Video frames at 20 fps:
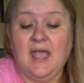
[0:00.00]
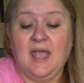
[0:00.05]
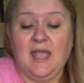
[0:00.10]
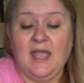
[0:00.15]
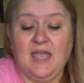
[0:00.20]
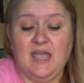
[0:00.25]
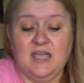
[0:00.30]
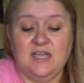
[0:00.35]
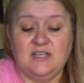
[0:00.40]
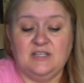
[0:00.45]

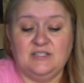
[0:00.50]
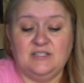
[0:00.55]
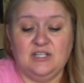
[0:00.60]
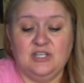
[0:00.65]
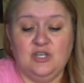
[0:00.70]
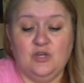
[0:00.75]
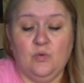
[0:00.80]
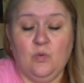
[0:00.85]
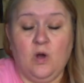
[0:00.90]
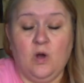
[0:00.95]

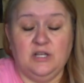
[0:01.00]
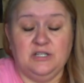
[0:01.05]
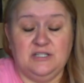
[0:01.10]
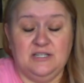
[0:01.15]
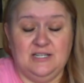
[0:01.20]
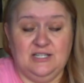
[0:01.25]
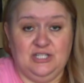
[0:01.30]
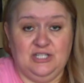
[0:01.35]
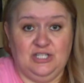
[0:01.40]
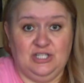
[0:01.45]
is you want
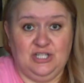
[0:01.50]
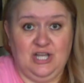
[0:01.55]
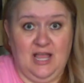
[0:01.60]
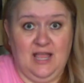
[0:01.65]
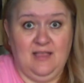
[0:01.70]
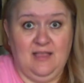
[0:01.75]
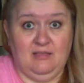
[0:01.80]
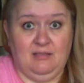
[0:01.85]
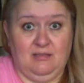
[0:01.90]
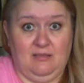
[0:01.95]
to
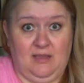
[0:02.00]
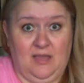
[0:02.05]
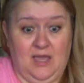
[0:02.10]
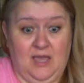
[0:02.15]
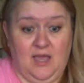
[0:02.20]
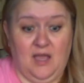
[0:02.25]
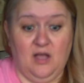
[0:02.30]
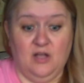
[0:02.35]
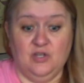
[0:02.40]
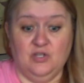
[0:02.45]

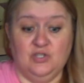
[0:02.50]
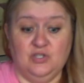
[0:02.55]
gently